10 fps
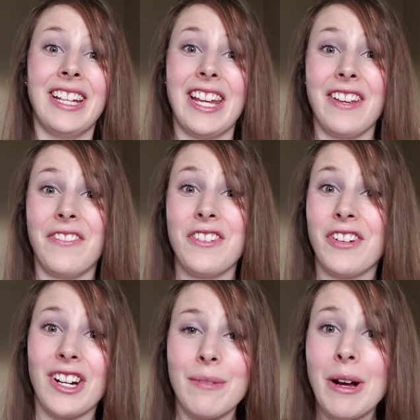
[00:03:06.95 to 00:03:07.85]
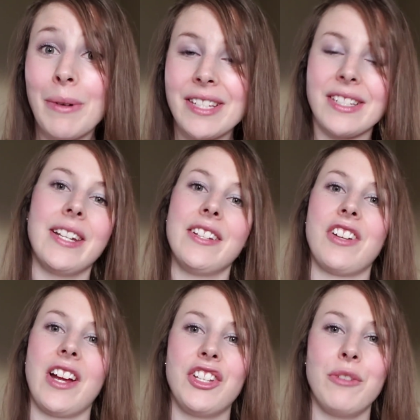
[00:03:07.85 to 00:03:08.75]
If you've heard about my study
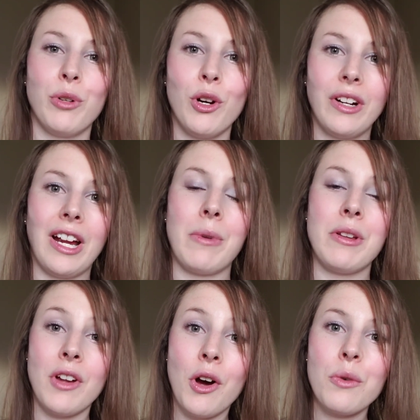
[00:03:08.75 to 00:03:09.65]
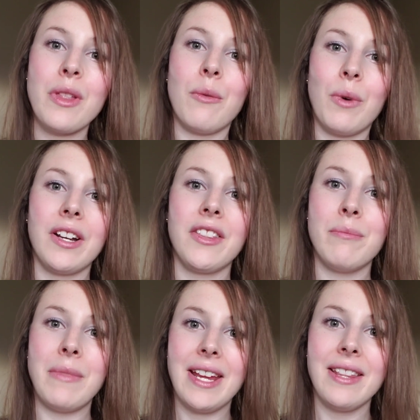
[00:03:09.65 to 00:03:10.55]
strategy program, you know that one of the
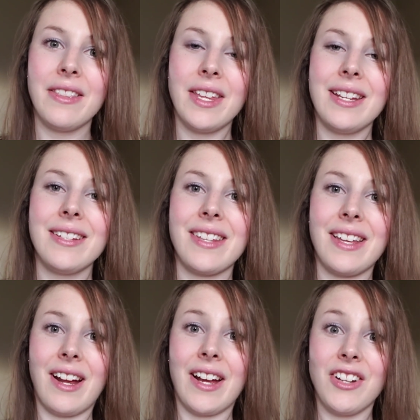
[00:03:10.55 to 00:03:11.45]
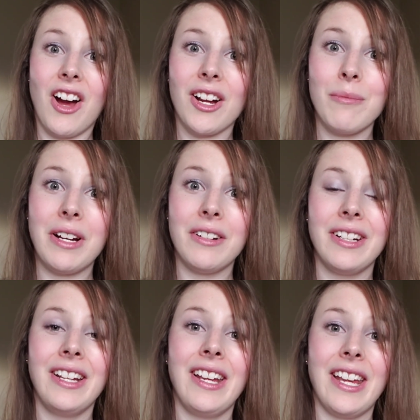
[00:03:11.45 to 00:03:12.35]
main things that I talk about
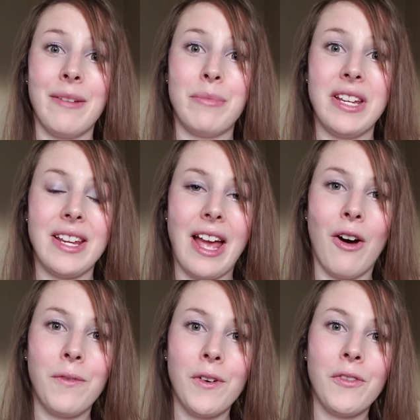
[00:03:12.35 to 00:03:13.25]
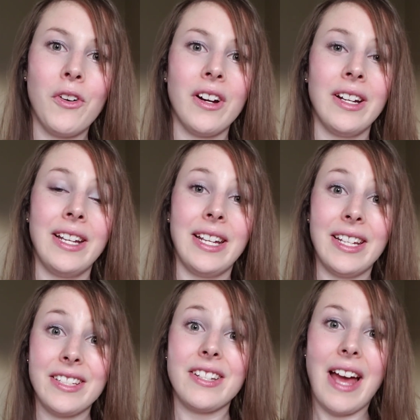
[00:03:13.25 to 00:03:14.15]
it being helpful for
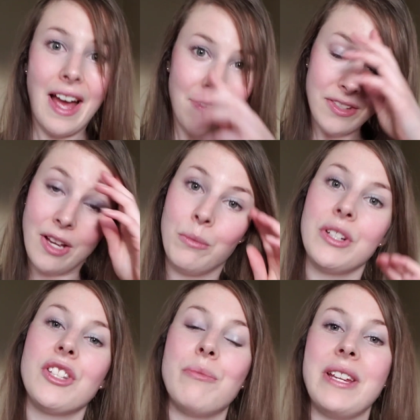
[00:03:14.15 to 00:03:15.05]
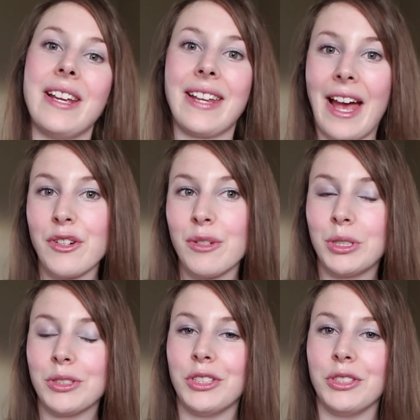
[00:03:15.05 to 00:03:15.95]
is to have someone to be
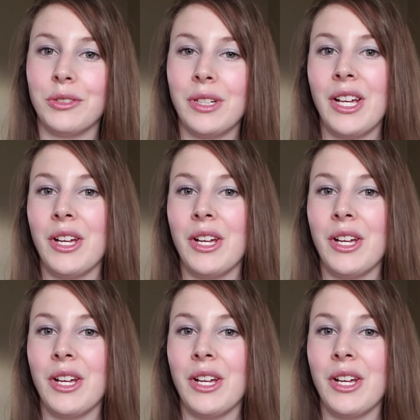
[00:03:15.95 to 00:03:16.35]
accountable to.